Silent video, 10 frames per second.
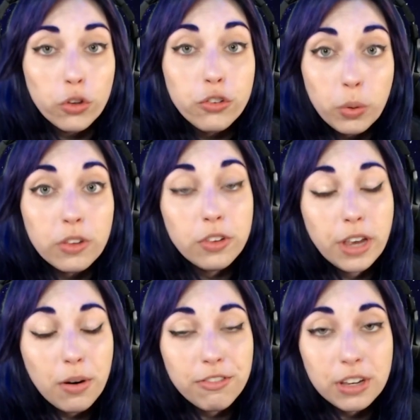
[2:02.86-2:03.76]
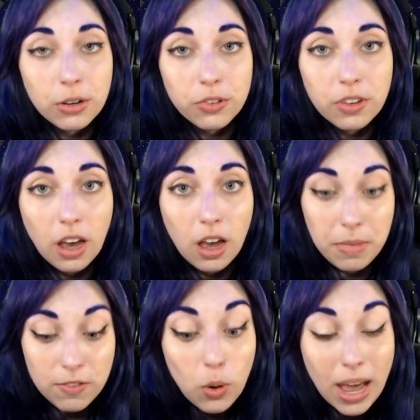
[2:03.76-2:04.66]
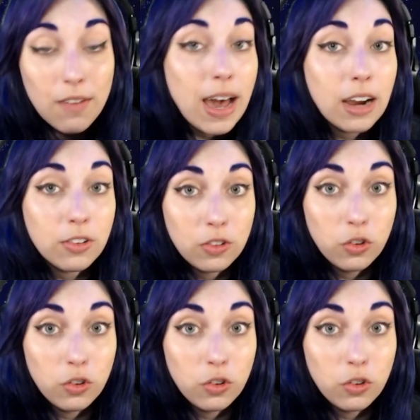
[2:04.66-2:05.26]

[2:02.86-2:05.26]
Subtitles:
do it, see how it feels. If you have access